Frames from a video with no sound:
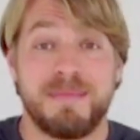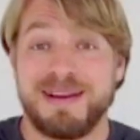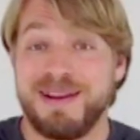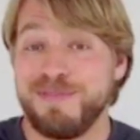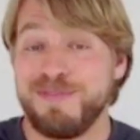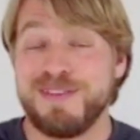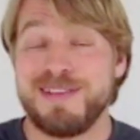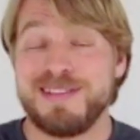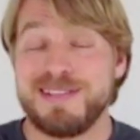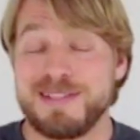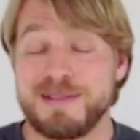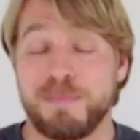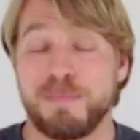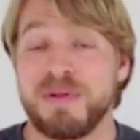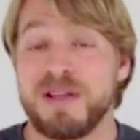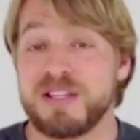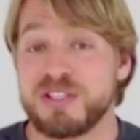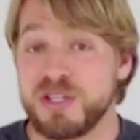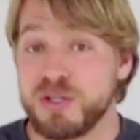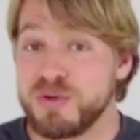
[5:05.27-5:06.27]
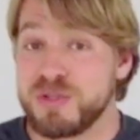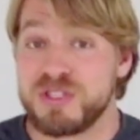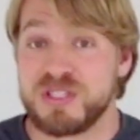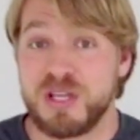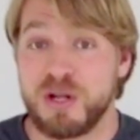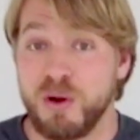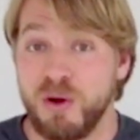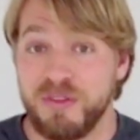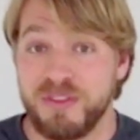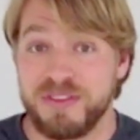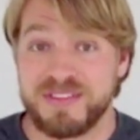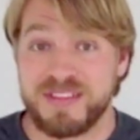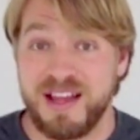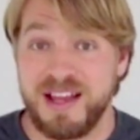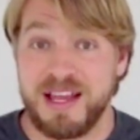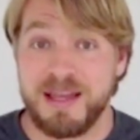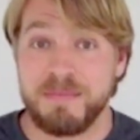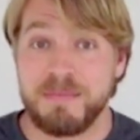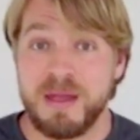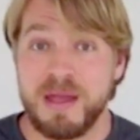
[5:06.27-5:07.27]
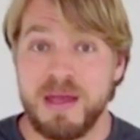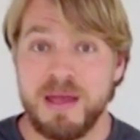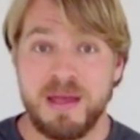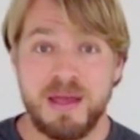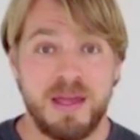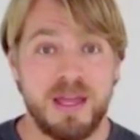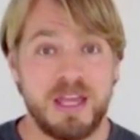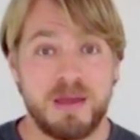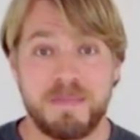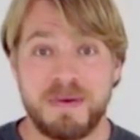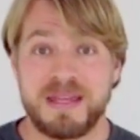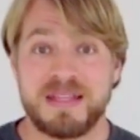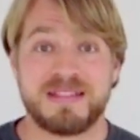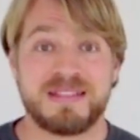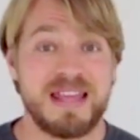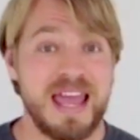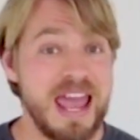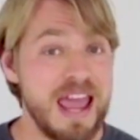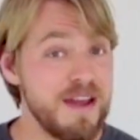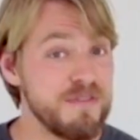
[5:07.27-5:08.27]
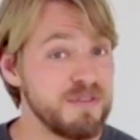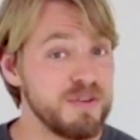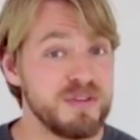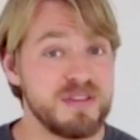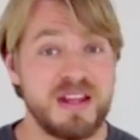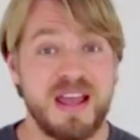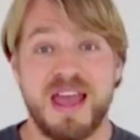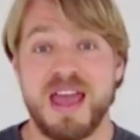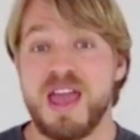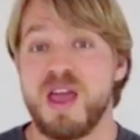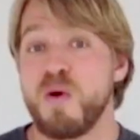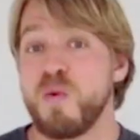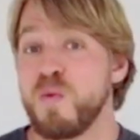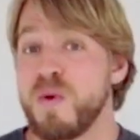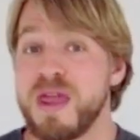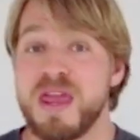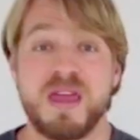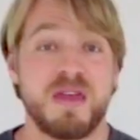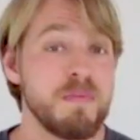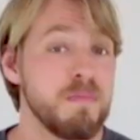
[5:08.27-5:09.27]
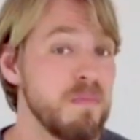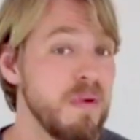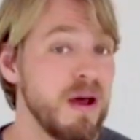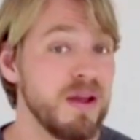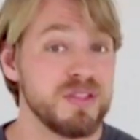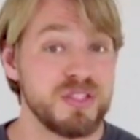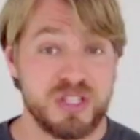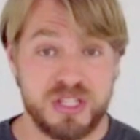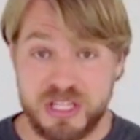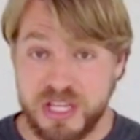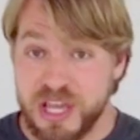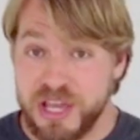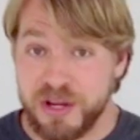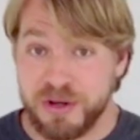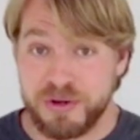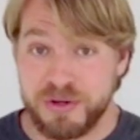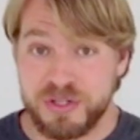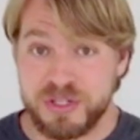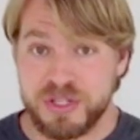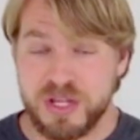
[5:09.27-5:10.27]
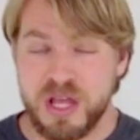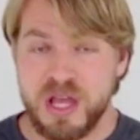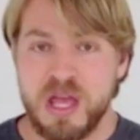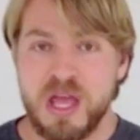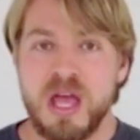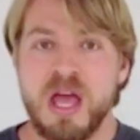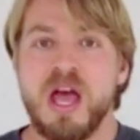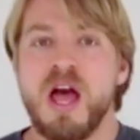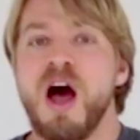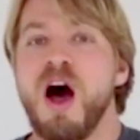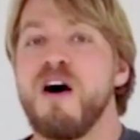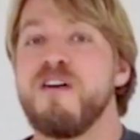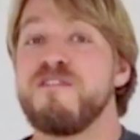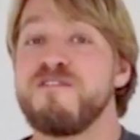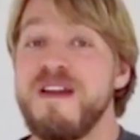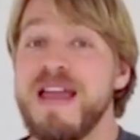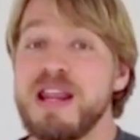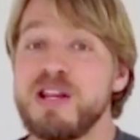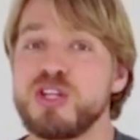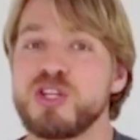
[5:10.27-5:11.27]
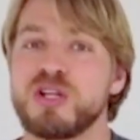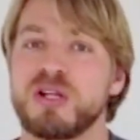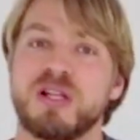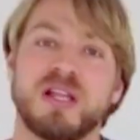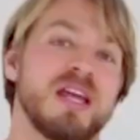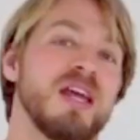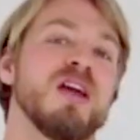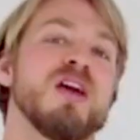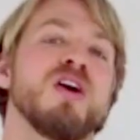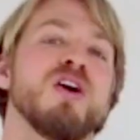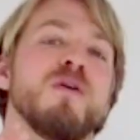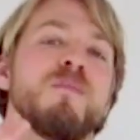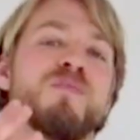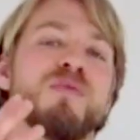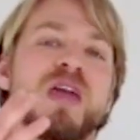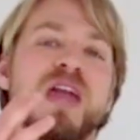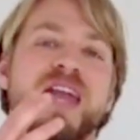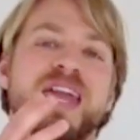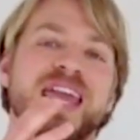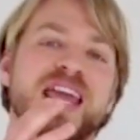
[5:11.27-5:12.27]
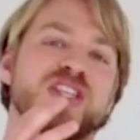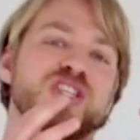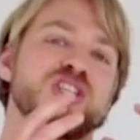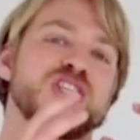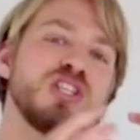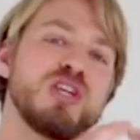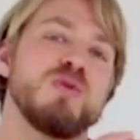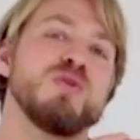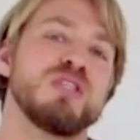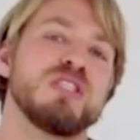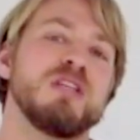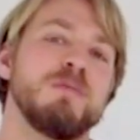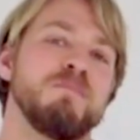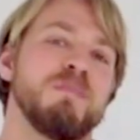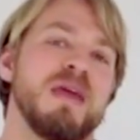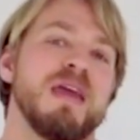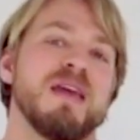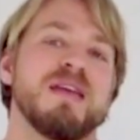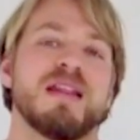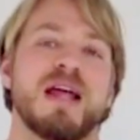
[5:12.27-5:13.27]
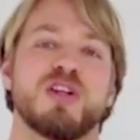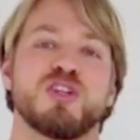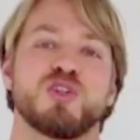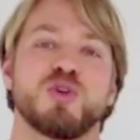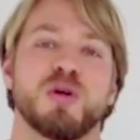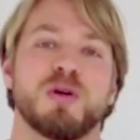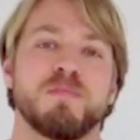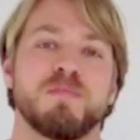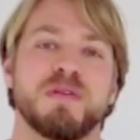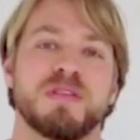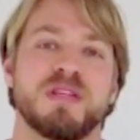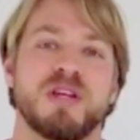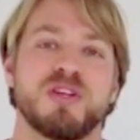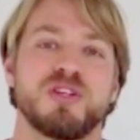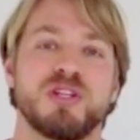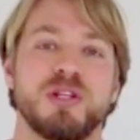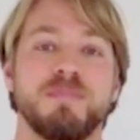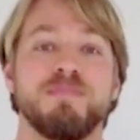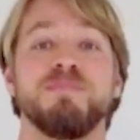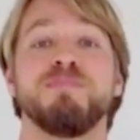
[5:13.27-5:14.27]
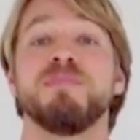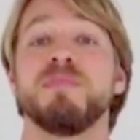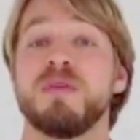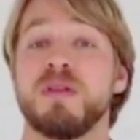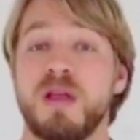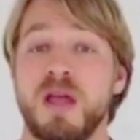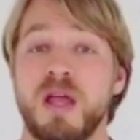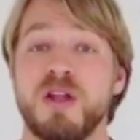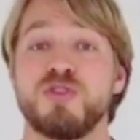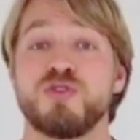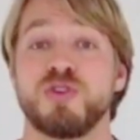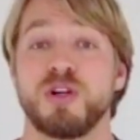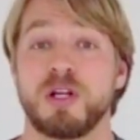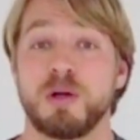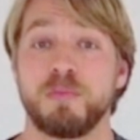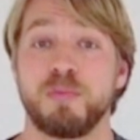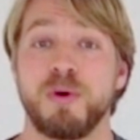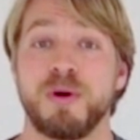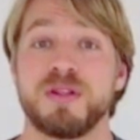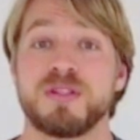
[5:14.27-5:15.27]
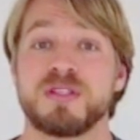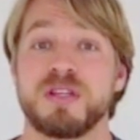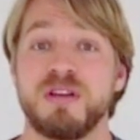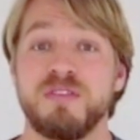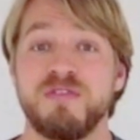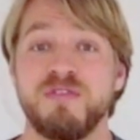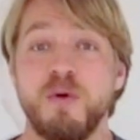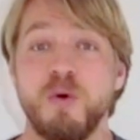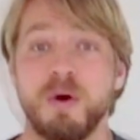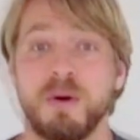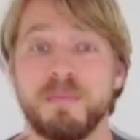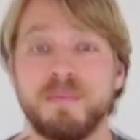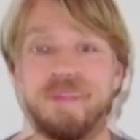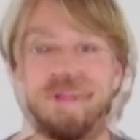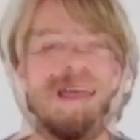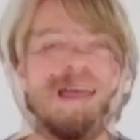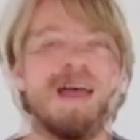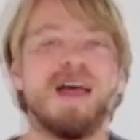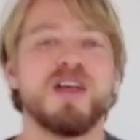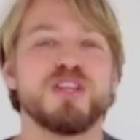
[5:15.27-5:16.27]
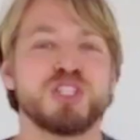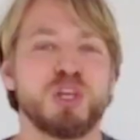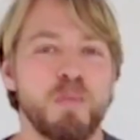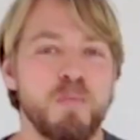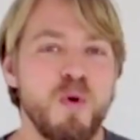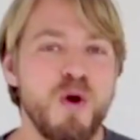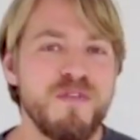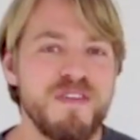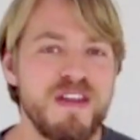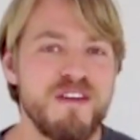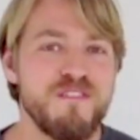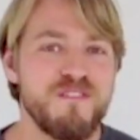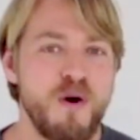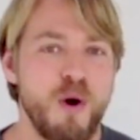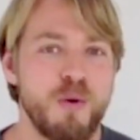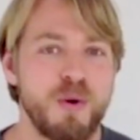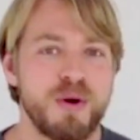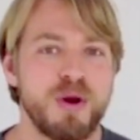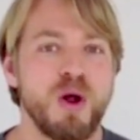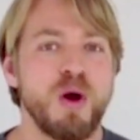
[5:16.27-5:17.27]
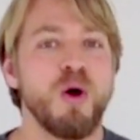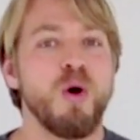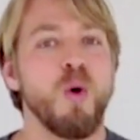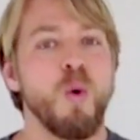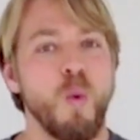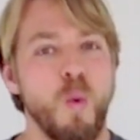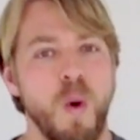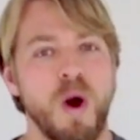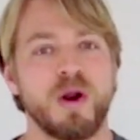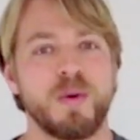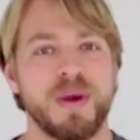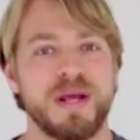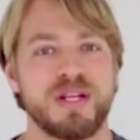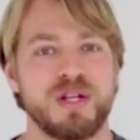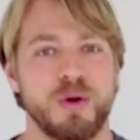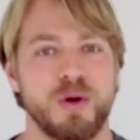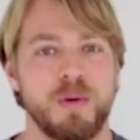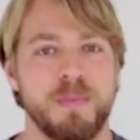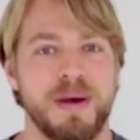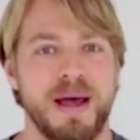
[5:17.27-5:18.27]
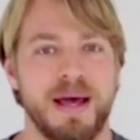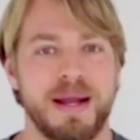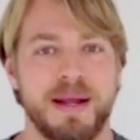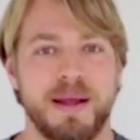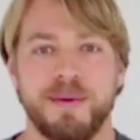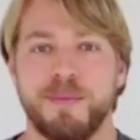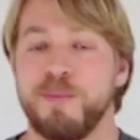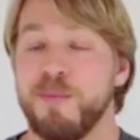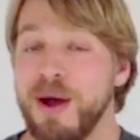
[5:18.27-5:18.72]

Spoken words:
And if this is a place that you sit all the time, it could be day after day, week, months, years. Eventually, it gets used to being in that shortened position and trigger points can form. So moving forward, what do we do about it?